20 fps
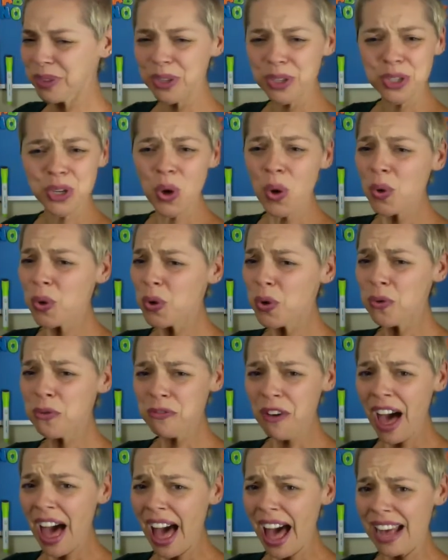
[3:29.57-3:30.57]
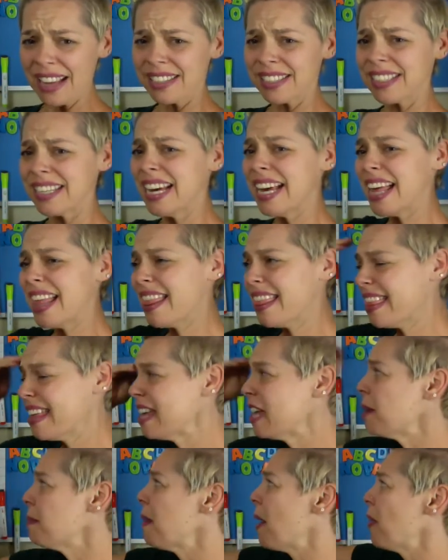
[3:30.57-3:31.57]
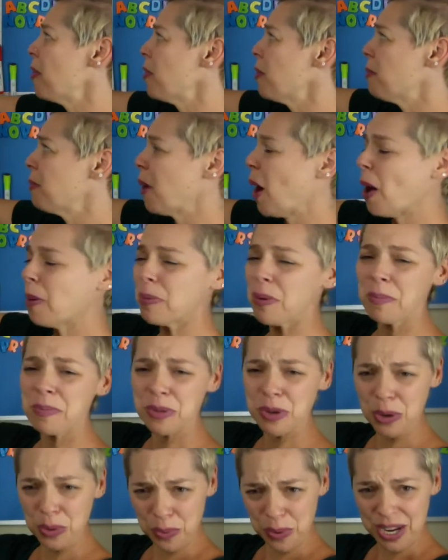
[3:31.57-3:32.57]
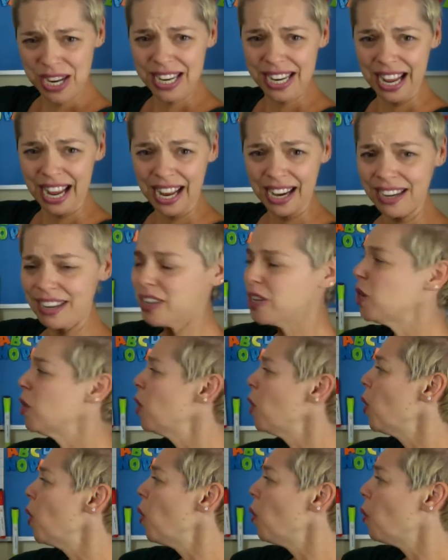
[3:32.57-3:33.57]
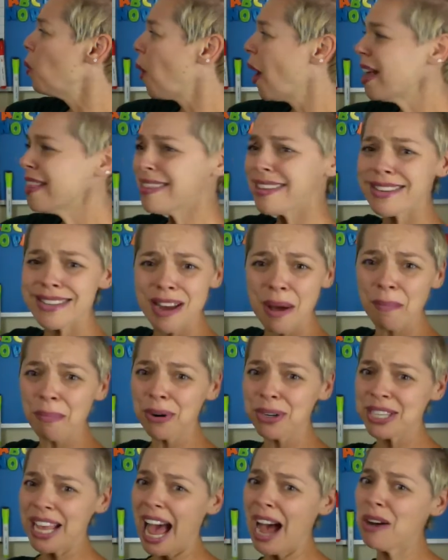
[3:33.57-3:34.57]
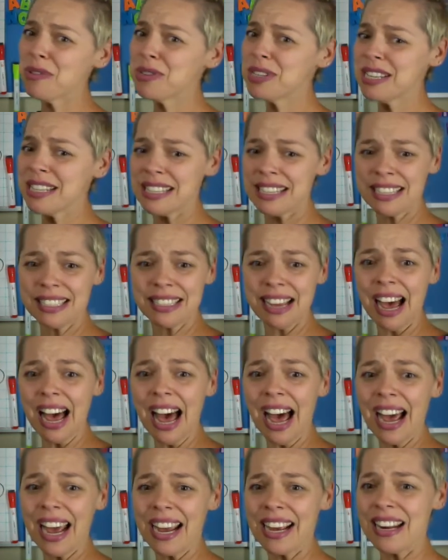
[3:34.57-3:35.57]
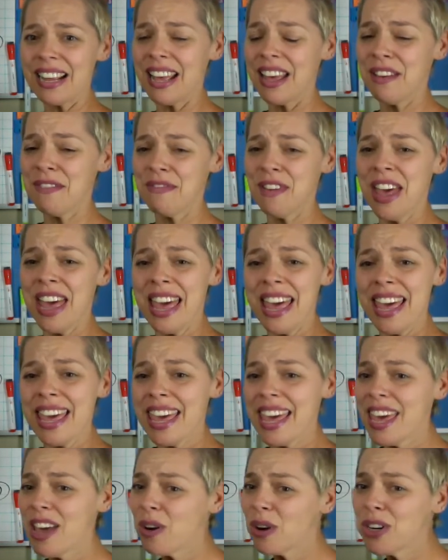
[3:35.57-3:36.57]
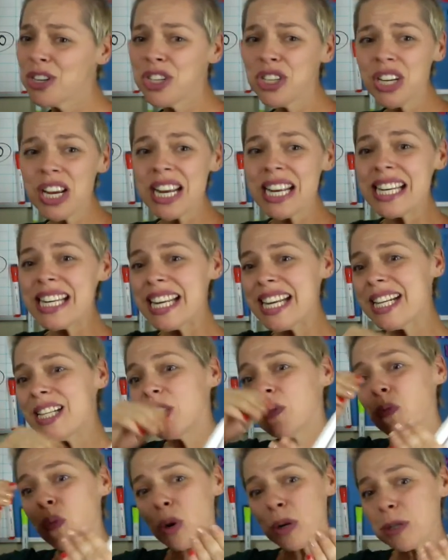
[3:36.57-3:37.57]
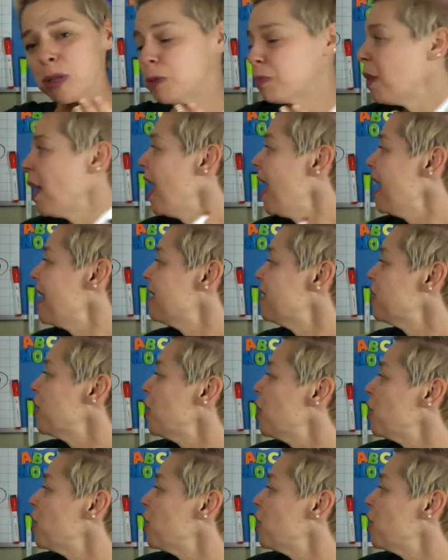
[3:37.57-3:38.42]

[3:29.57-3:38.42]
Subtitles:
Don't go fast. Think about the problem they're reading. Write the numbers out to the side if he or she needs more space